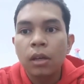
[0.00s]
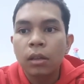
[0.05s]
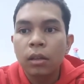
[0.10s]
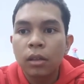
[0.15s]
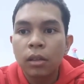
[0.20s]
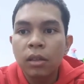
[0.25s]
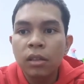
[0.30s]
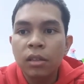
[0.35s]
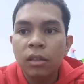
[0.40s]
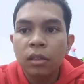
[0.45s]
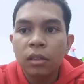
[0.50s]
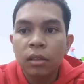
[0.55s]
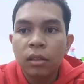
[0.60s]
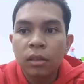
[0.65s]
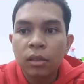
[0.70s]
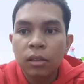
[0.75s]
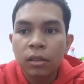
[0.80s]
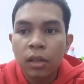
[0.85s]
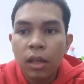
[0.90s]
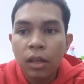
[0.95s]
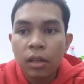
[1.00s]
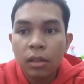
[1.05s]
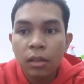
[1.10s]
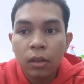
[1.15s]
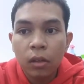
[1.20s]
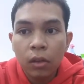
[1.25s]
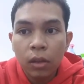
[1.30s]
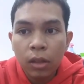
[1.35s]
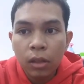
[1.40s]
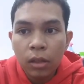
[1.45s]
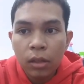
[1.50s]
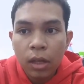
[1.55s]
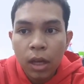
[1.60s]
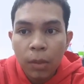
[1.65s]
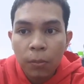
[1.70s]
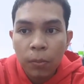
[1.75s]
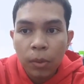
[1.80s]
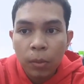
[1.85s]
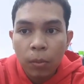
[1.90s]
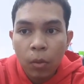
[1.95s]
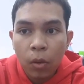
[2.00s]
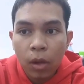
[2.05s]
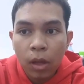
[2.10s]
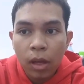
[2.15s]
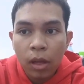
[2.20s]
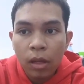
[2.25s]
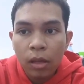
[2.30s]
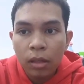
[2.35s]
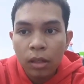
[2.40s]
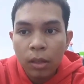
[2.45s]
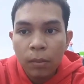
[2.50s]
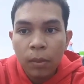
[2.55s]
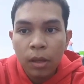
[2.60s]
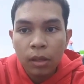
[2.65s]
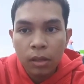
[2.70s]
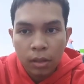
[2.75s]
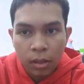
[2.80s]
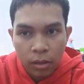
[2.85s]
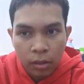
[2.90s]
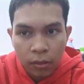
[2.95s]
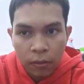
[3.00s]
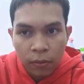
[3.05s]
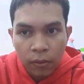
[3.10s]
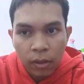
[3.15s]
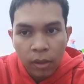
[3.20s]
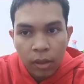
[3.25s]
Third, rectangular hyperbola demand curve.